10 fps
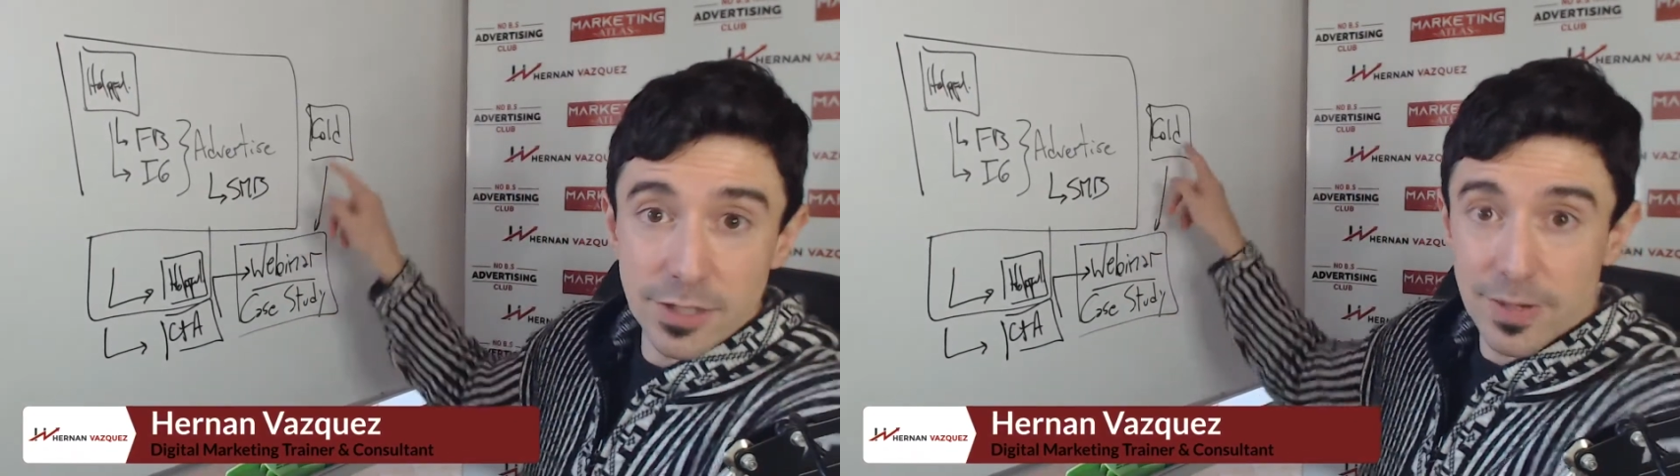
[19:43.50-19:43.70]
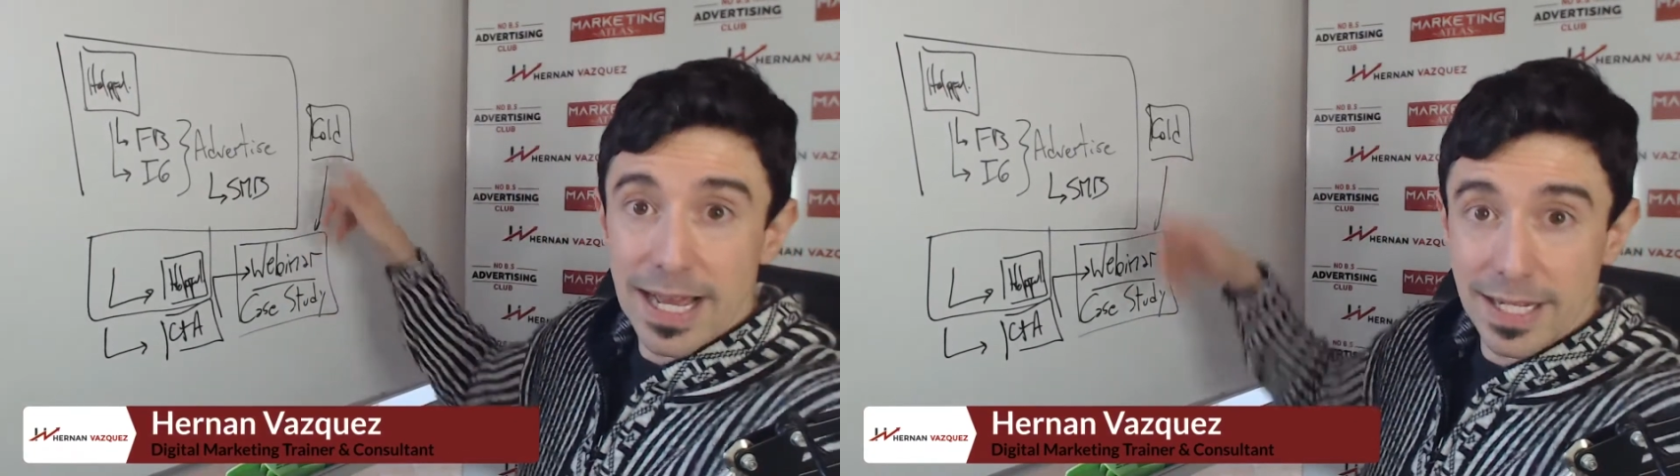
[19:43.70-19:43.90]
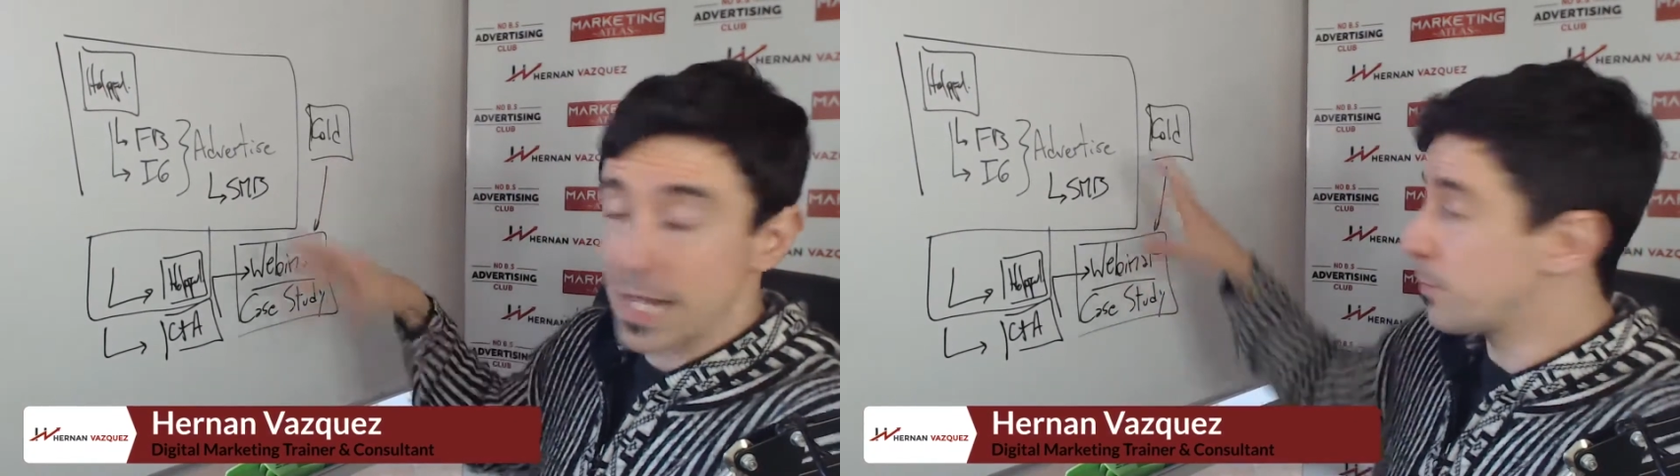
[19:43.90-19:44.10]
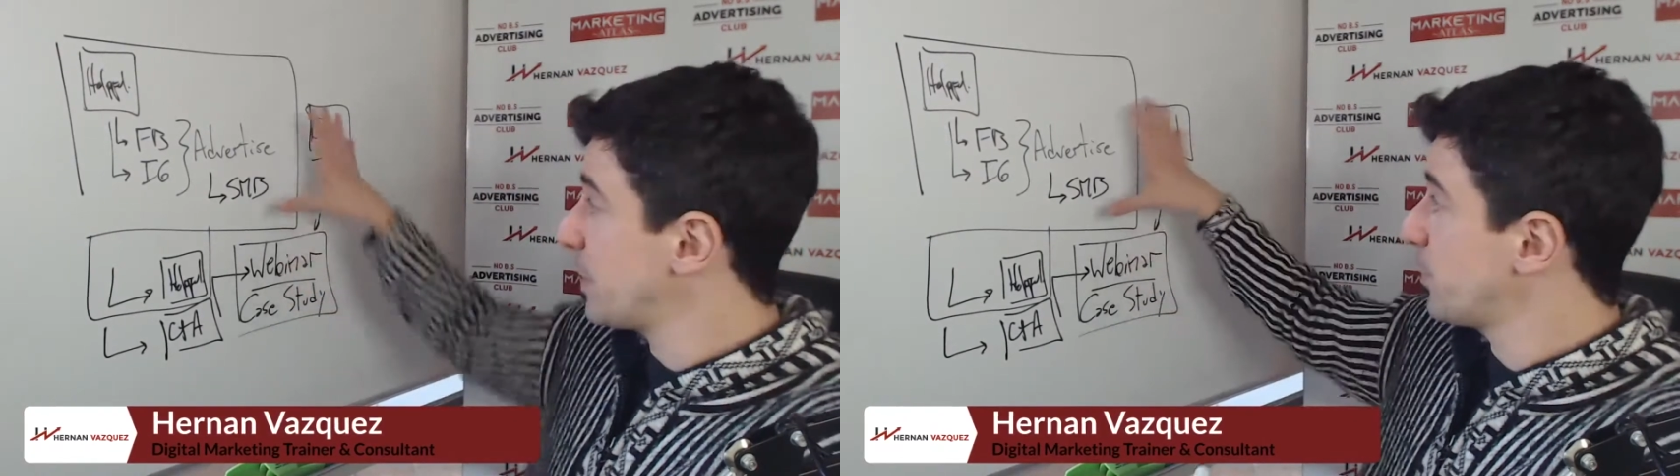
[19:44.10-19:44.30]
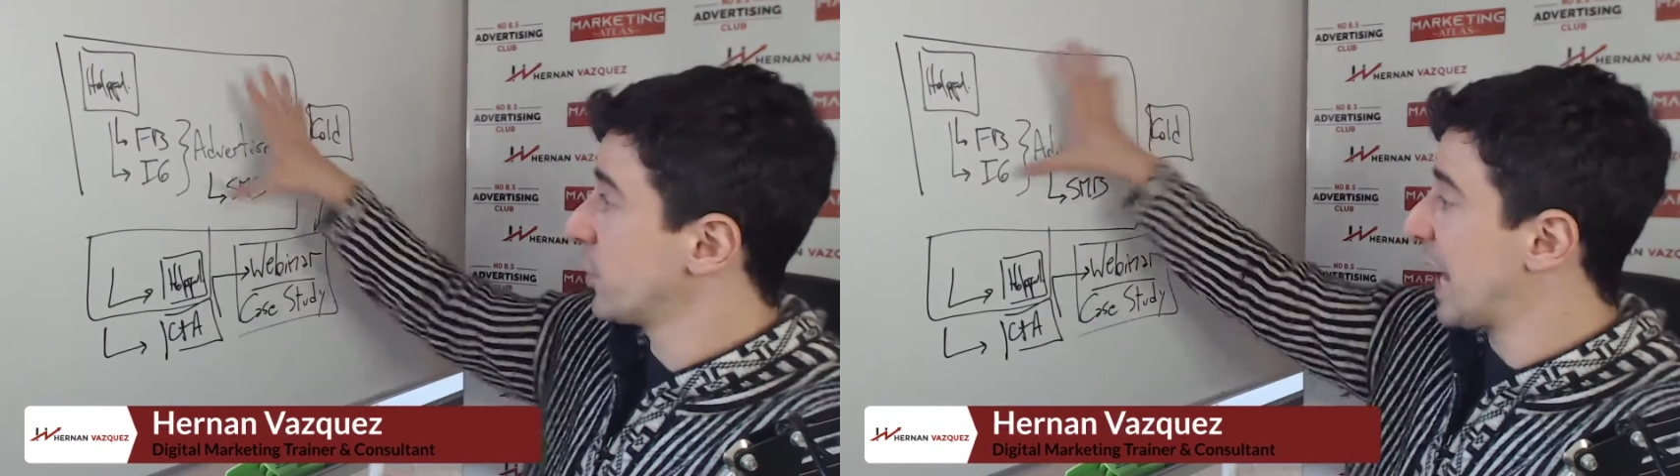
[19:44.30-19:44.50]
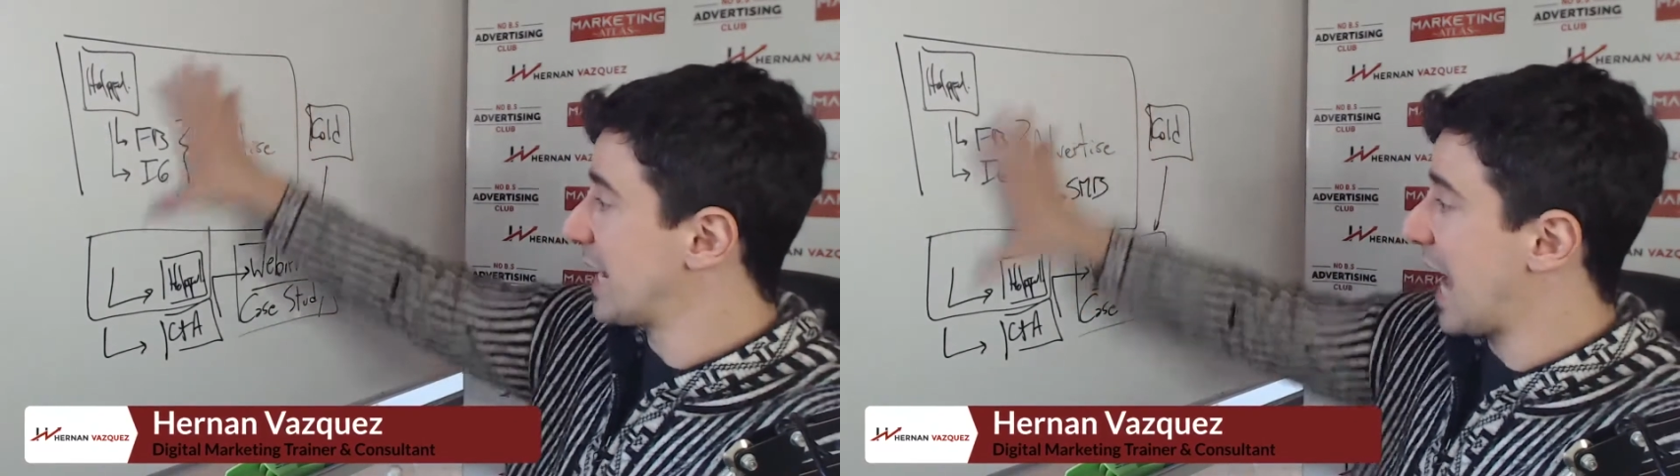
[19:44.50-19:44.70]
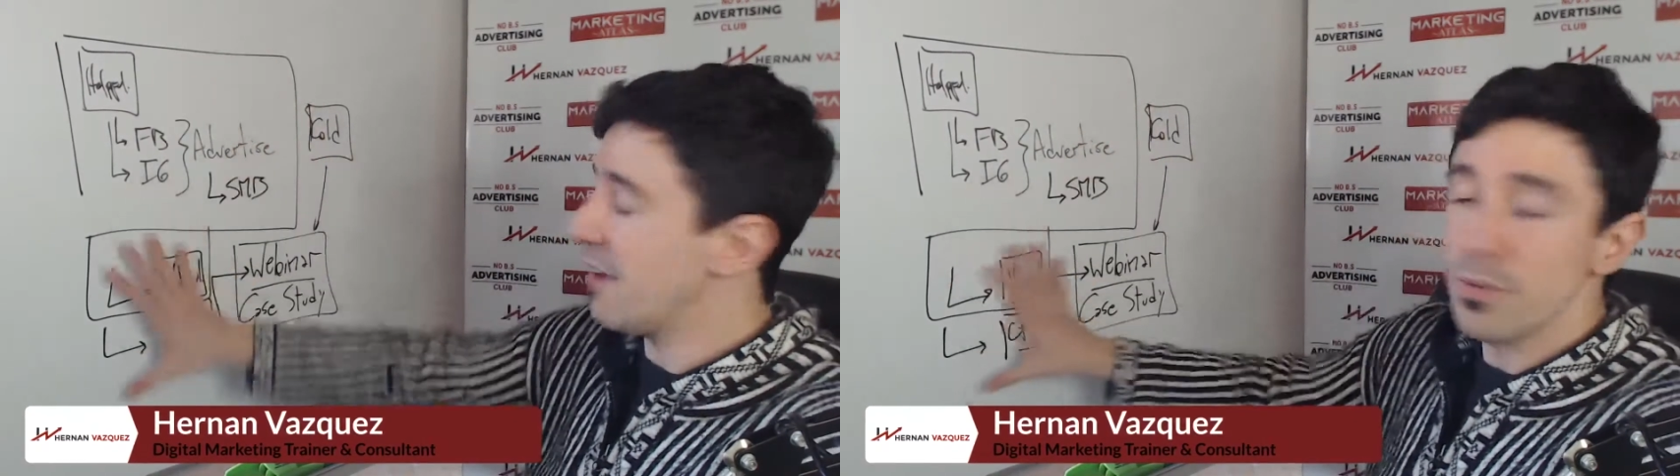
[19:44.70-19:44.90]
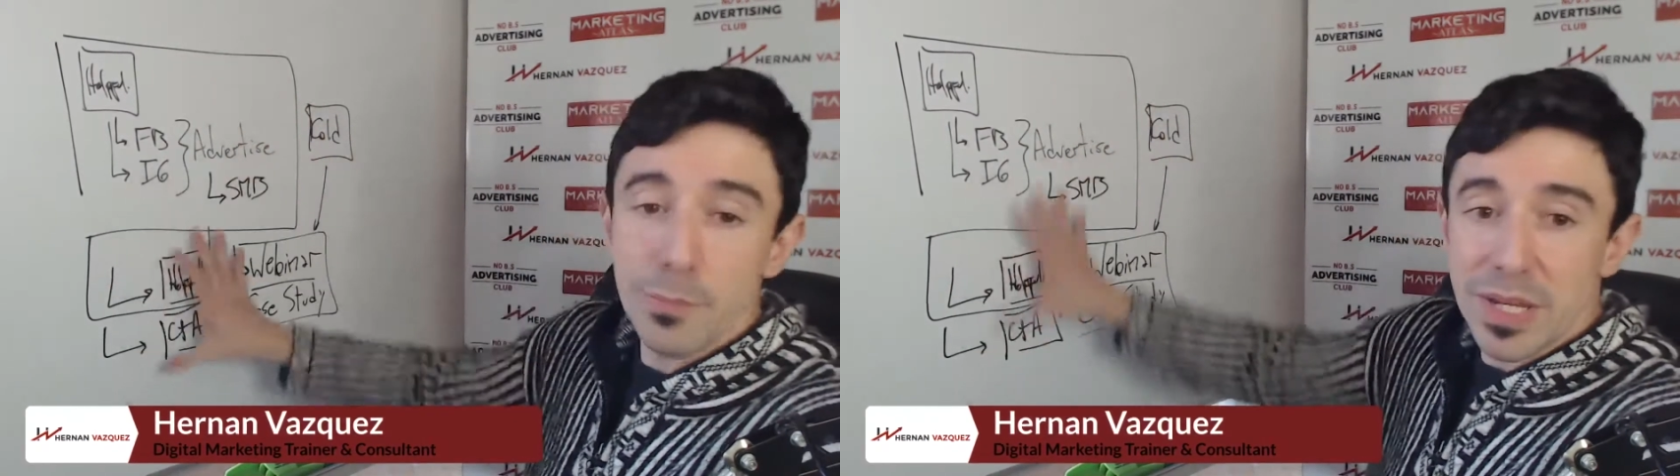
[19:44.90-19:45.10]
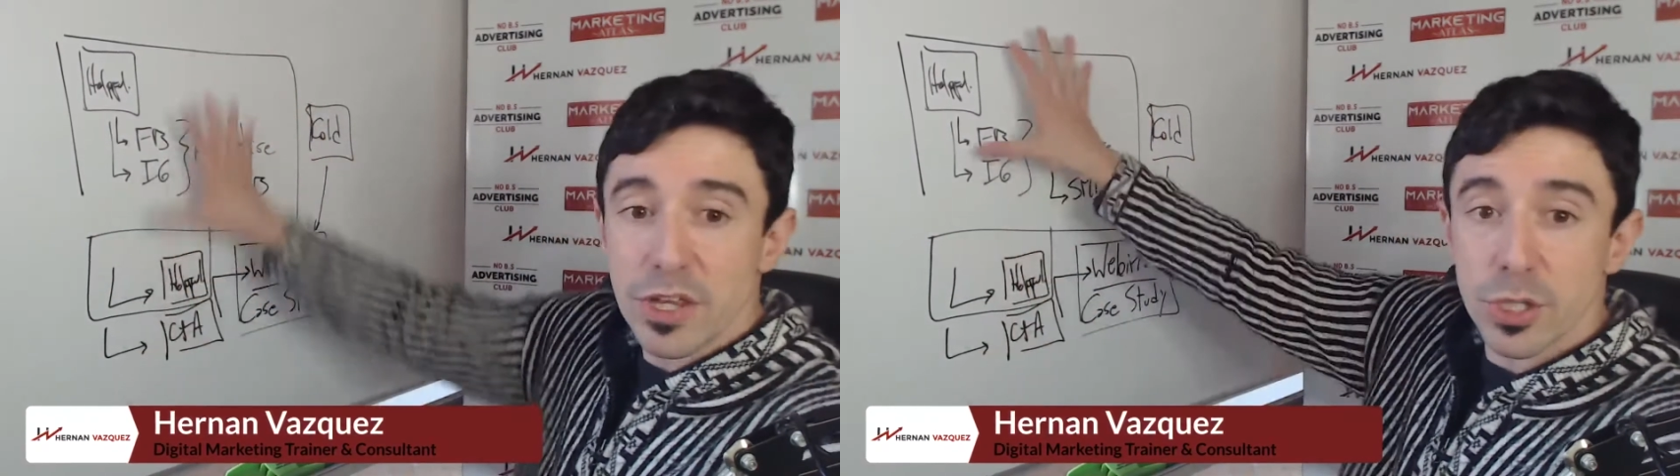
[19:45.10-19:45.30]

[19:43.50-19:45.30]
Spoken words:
right? Like people that haven't been